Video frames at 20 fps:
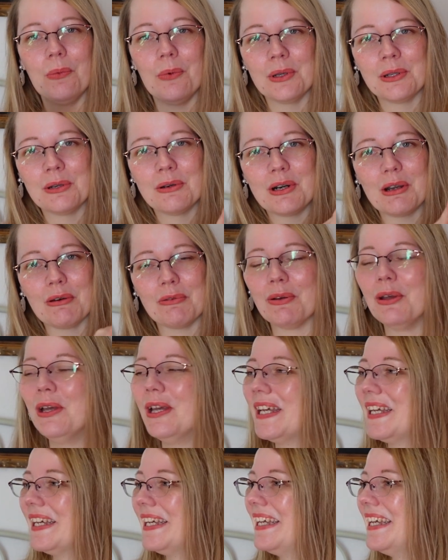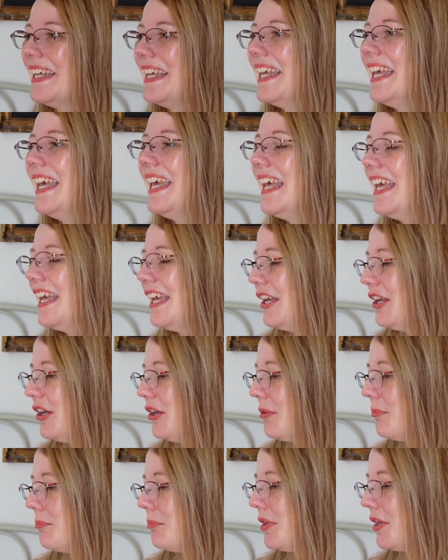wander off.
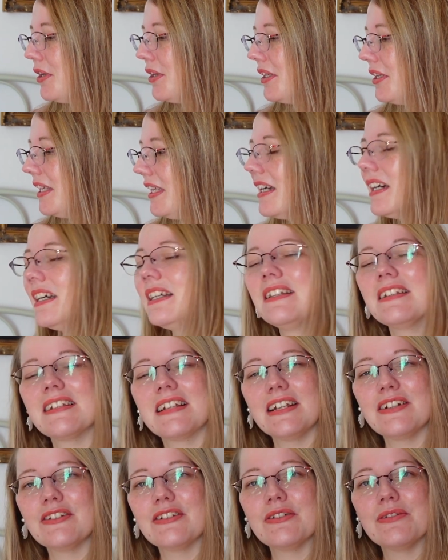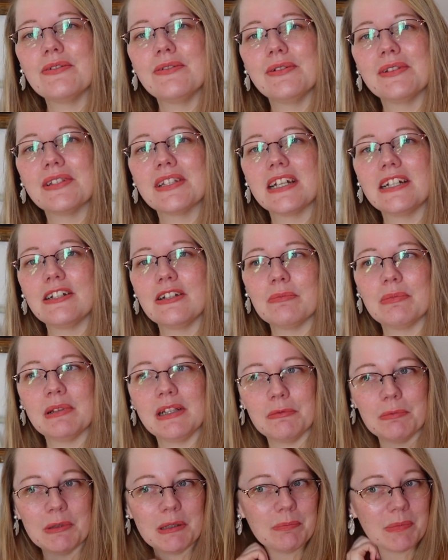But yeah, I decided to tidy up a
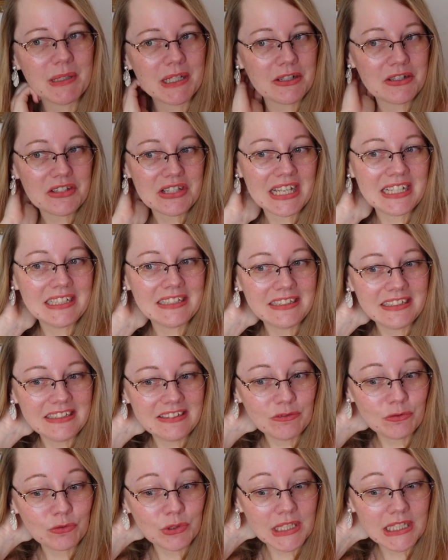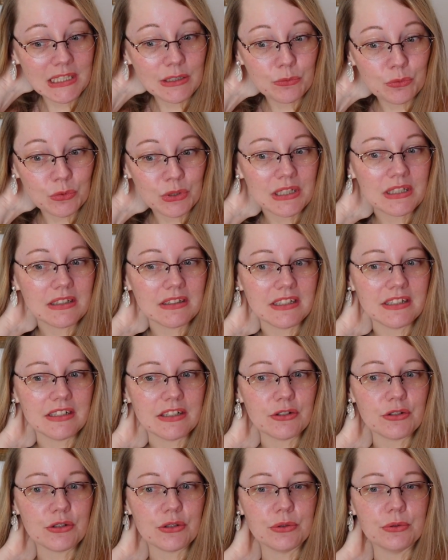little bit because I really, really
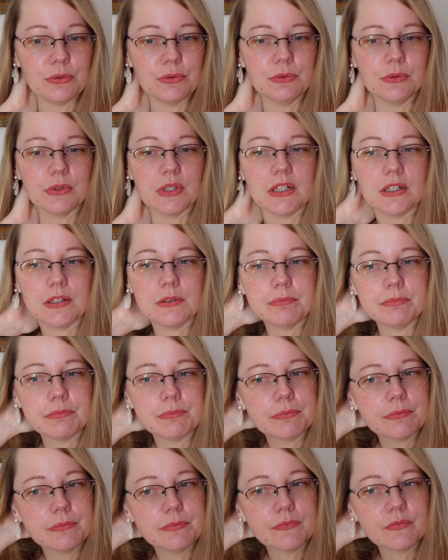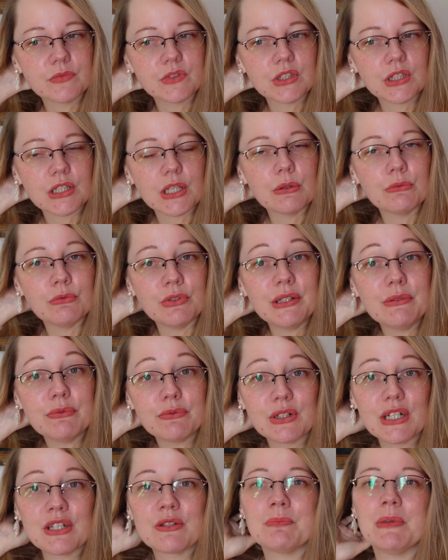needed to
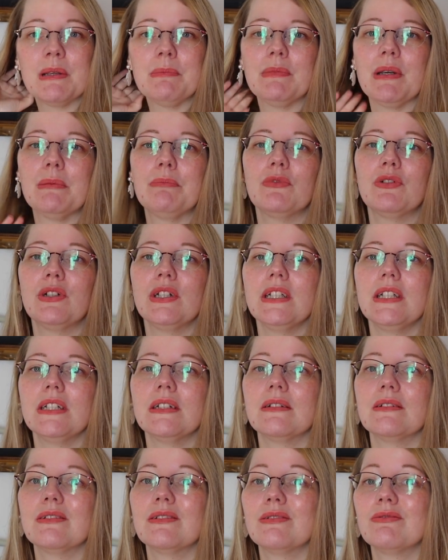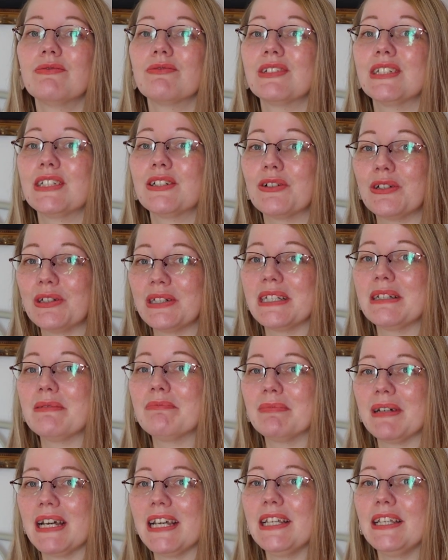refresh my memory regarding
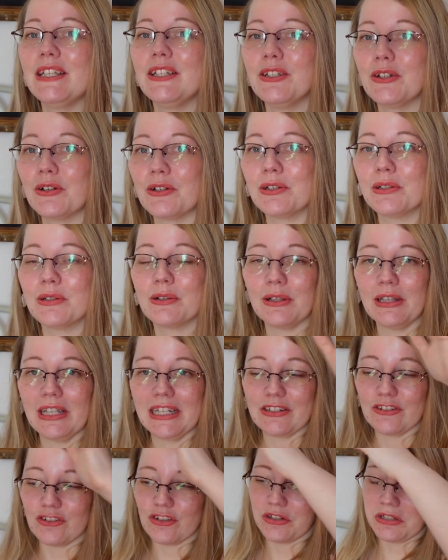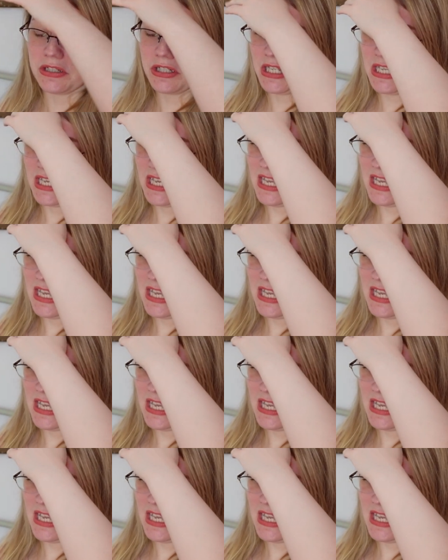my yarn collection.